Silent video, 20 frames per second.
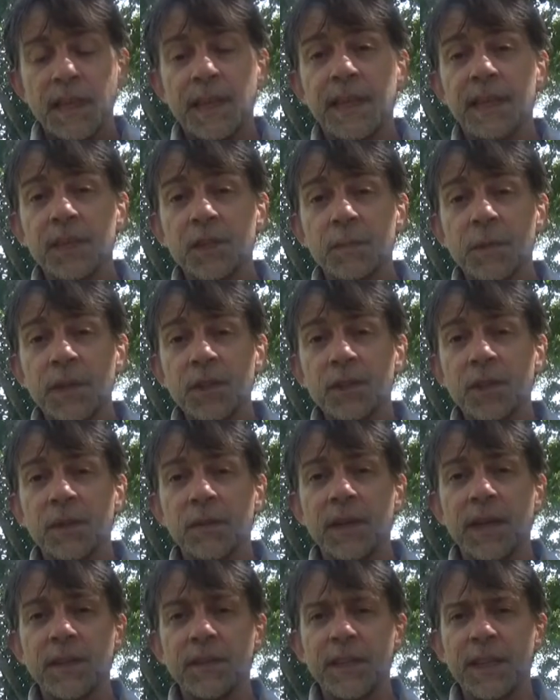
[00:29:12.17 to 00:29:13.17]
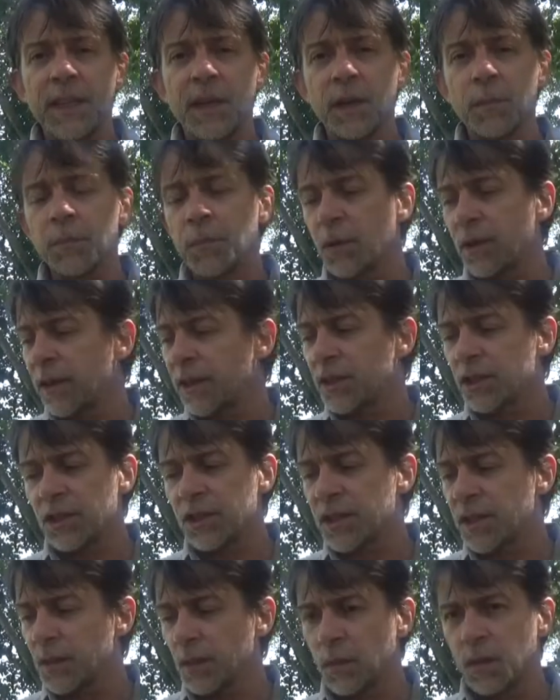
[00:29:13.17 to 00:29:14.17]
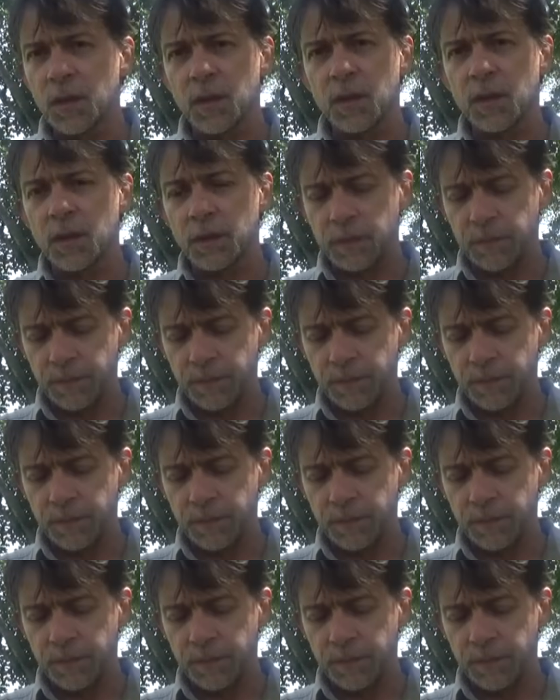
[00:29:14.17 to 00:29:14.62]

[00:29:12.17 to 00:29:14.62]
And especially around the airport, it just didn't work.